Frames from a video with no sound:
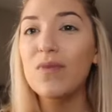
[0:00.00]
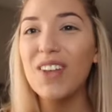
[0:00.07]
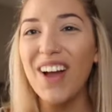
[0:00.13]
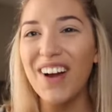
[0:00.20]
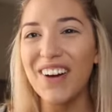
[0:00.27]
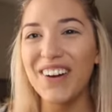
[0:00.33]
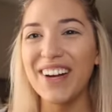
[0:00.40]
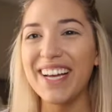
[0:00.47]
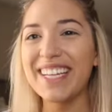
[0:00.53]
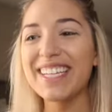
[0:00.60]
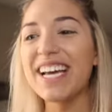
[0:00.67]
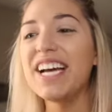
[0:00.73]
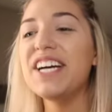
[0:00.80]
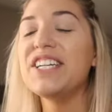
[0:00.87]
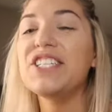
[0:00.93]
All right,
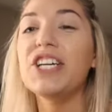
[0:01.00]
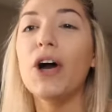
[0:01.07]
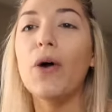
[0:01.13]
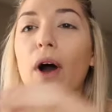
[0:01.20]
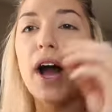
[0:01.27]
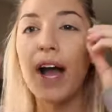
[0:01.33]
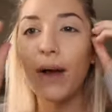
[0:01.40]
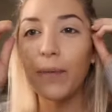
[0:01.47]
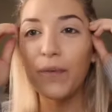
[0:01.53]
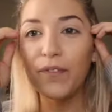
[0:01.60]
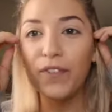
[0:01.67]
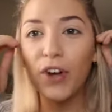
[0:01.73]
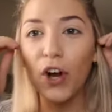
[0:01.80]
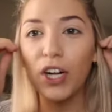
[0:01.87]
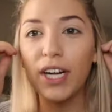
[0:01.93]
so I've
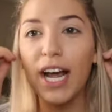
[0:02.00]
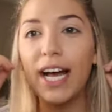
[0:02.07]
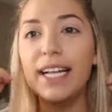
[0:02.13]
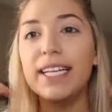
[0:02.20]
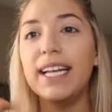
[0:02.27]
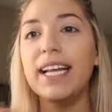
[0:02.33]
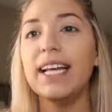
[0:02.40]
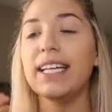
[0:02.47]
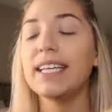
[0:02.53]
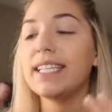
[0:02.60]
gone ahead and